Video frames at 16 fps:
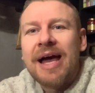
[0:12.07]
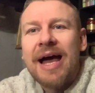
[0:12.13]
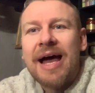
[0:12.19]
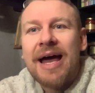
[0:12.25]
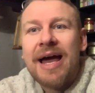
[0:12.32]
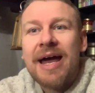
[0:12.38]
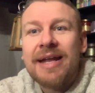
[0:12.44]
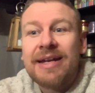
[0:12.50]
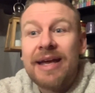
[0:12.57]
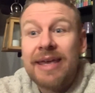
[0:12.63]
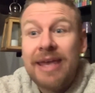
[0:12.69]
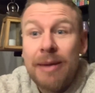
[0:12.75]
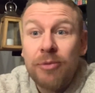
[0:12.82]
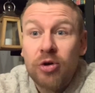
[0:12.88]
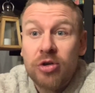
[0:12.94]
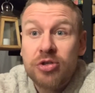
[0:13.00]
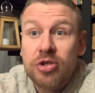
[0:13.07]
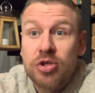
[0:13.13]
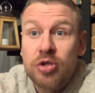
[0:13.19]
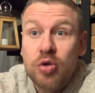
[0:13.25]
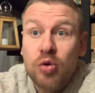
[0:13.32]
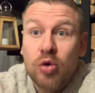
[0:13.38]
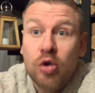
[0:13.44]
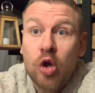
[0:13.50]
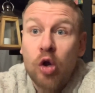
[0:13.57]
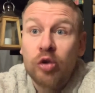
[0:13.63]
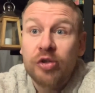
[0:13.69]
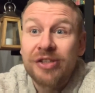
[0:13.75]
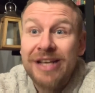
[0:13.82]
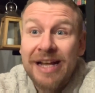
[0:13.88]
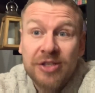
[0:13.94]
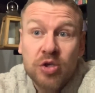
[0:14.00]
And I came across a school called
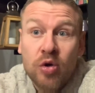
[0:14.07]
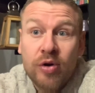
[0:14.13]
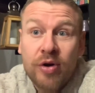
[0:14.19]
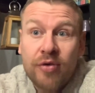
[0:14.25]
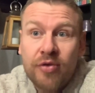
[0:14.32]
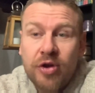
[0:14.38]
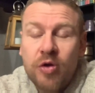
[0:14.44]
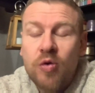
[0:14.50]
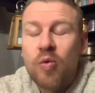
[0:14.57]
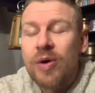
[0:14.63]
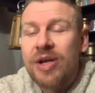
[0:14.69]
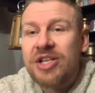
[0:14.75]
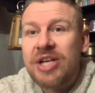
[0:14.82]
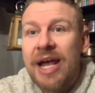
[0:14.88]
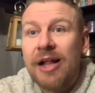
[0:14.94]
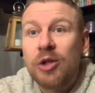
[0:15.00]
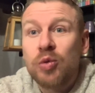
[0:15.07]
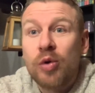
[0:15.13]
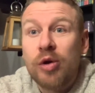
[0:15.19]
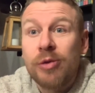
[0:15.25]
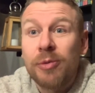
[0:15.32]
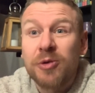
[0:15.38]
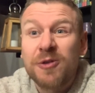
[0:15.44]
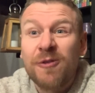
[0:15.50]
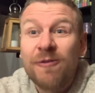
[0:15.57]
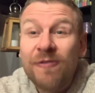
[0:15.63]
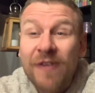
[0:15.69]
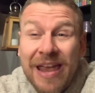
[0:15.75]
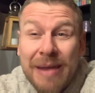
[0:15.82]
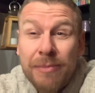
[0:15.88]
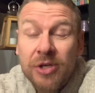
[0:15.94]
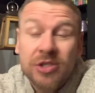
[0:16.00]
Natori Ryu which held one of the most
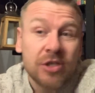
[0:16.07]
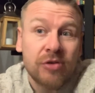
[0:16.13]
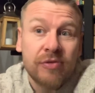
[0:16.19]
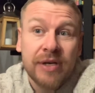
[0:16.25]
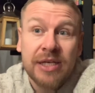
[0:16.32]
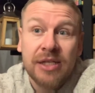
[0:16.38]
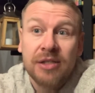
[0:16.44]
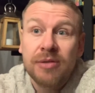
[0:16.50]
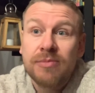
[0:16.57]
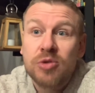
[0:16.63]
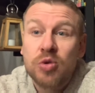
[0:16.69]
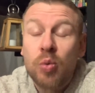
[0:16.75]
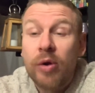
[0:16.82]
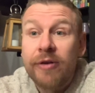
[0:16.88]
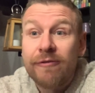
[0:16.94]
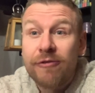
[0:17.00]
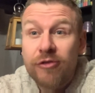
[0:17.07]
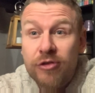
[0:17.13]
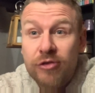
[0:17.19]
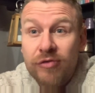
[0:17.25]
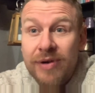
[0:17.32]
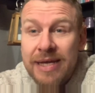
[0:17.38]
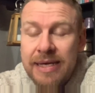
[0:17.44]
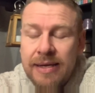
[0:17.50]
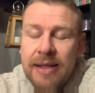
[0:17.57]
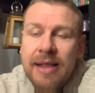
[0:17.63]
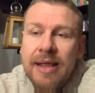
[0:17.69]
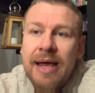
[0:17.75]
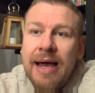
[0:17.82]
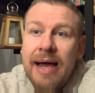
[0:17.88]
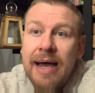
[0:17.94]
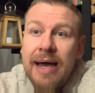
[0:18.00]
famous curriculums, one of three,
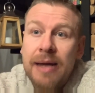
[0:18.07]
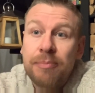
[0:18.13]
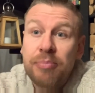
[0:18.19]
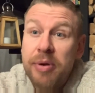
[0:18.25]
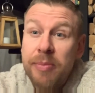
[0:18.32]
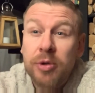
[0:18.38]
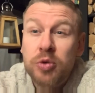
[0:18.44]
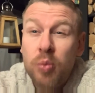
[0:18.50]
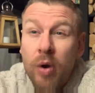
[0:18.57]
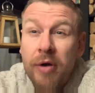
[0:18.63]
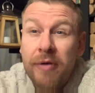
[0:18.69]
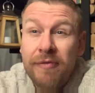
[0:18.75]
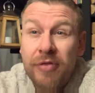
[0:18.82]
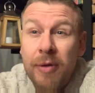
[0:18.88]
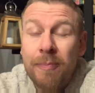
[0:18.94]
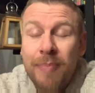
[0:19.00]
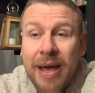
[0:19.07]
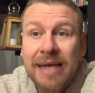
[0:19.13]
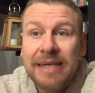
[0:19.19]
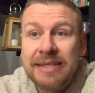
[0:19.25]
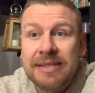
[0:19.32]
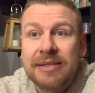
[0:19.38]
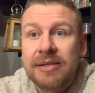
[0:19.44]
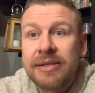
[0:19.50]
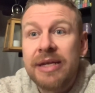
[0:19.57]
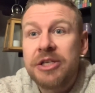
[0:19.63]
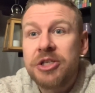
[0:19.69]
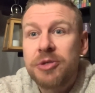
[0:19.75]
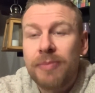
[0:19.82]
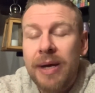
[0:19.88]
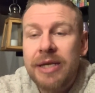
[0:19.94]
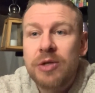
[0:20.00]
and pretty much one of the best
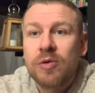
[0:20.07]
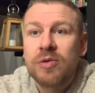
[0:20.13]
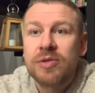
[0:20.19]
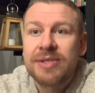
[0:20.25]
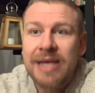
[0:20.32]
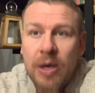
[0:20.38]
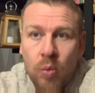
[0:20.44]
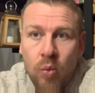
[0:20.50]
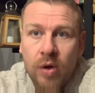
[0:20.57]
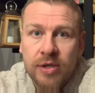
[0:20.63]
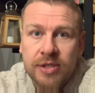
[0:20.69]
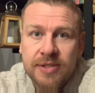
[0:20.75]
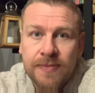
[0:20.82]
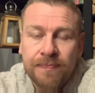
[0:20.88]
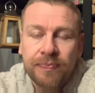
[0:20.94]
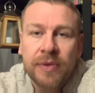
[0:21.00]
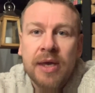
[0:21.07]
ninja manuals there was.